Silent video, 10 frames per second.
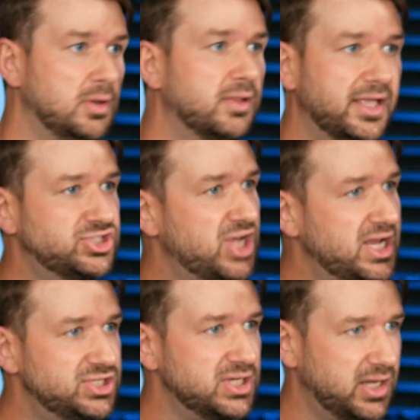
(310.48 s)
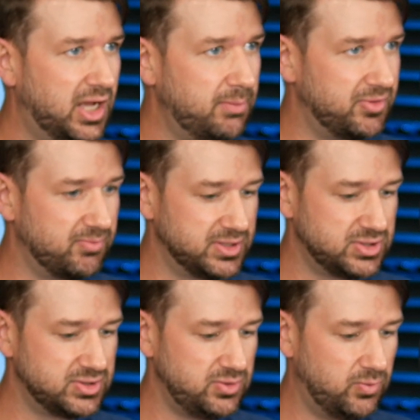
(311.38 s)
like changing it up as much
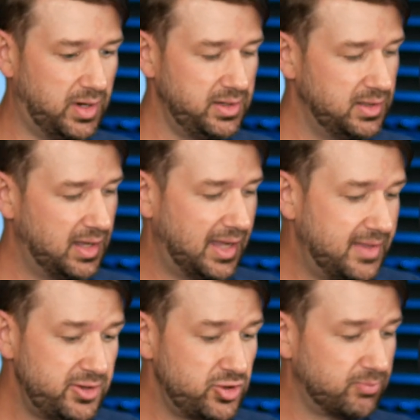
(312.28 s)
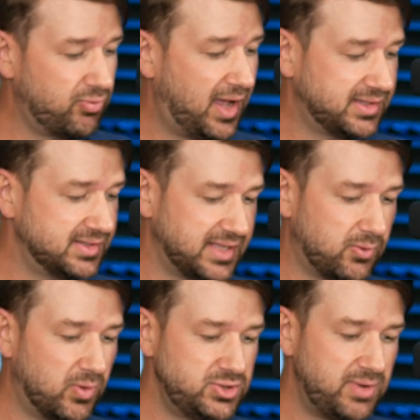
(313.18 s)
as you want. And then you can practice,
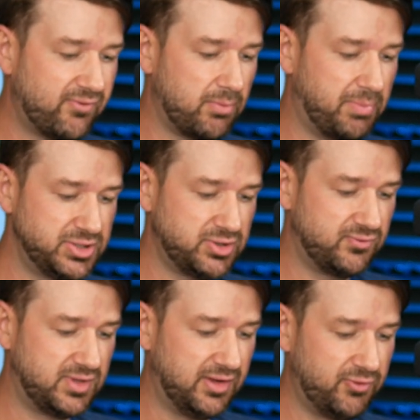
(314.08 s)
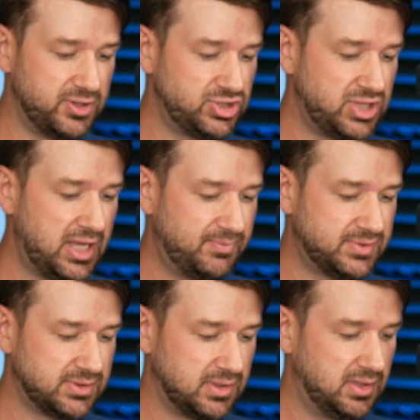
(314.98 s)
like once you have a bunch of different
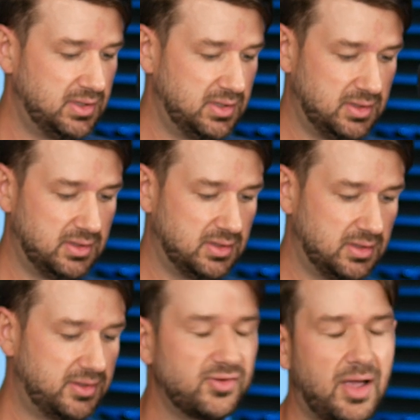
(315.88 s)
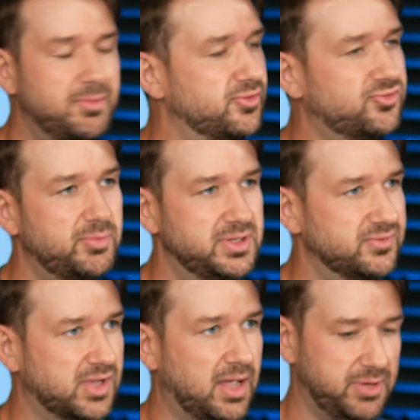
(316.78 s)
shapes, there's so many
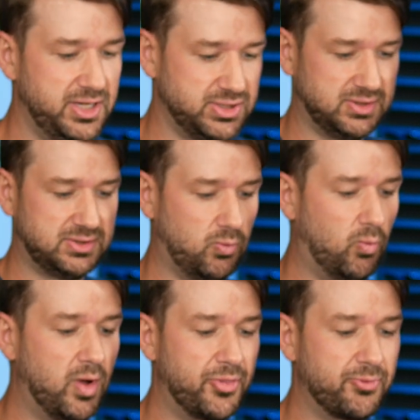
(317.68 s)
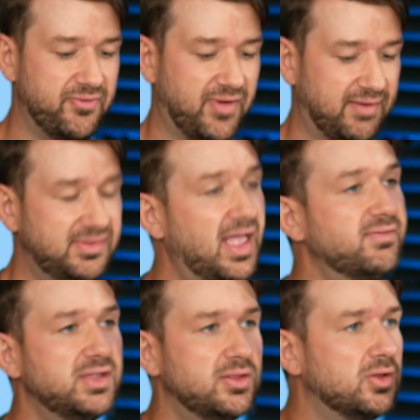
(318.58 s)
different combinations. 1, 3, 5,
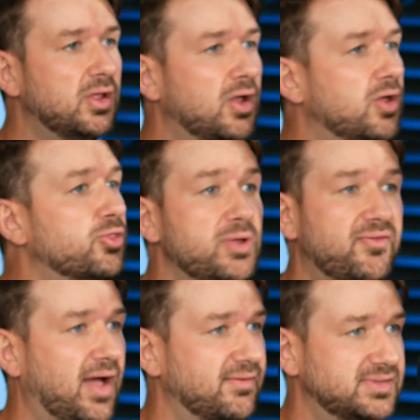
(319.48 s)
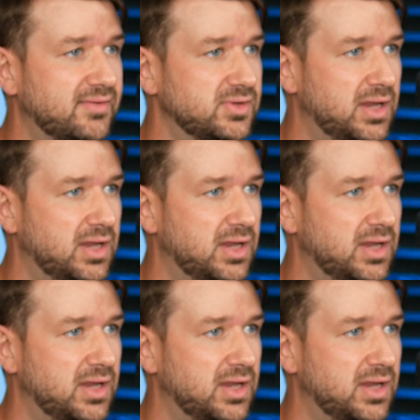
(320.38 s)
7, 3, 5, 7,